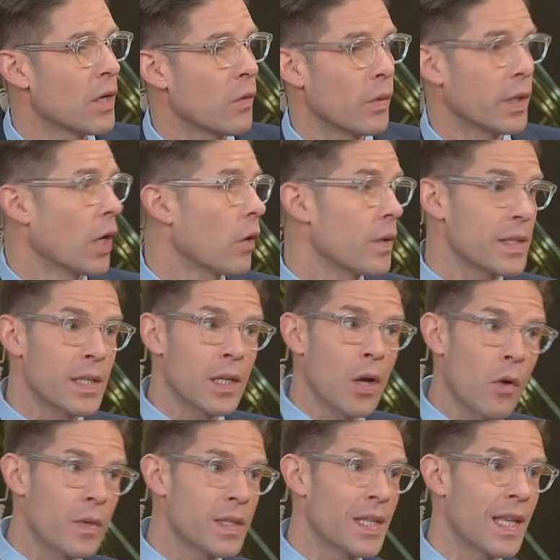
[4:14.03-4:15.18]
we know isn't
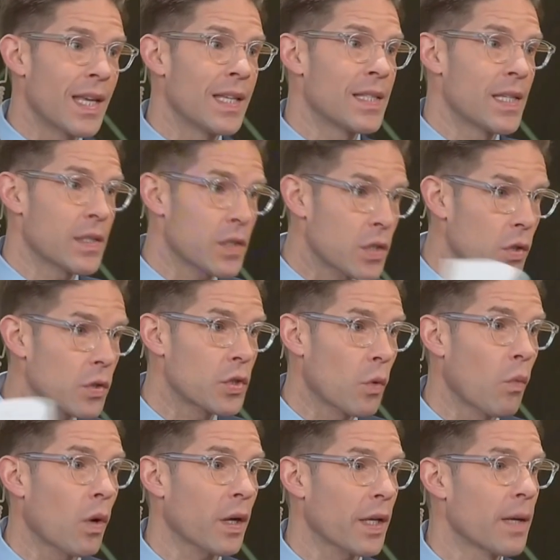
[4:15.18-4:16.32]
always the easiest to
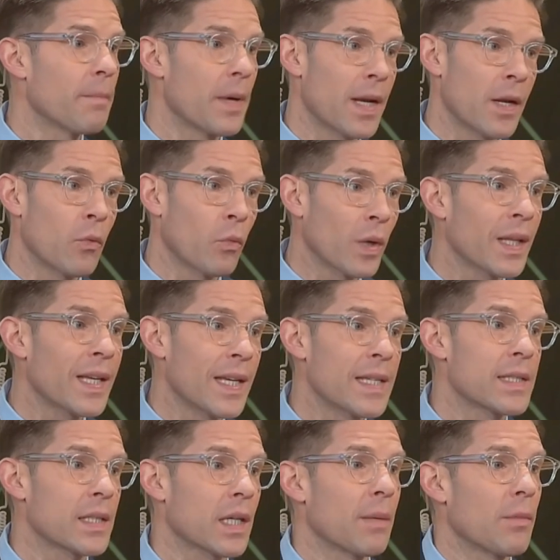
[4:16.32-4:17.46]
work in, but it really
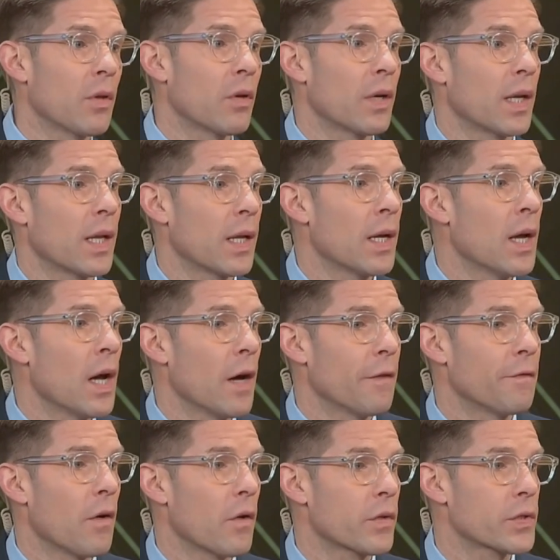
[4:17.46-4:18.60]
is a community
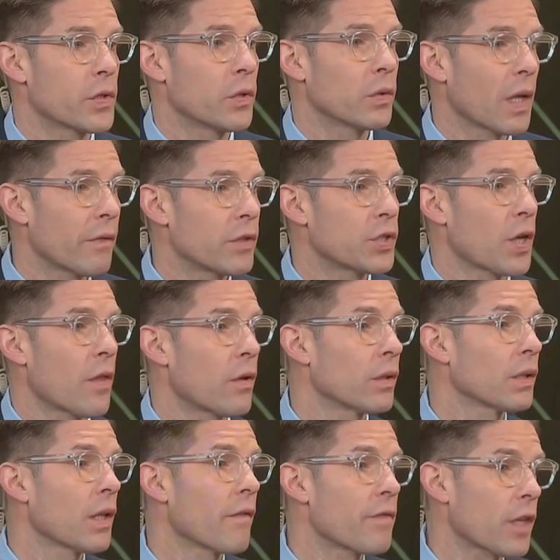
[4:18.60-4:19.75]
of folks who love each other
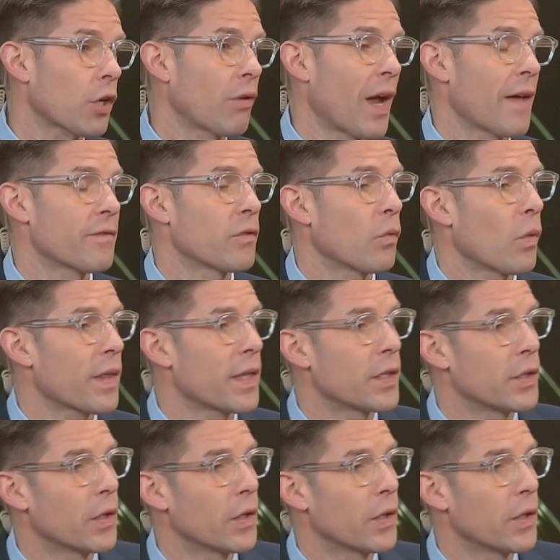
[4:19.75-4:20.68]
and love the craft of what they do.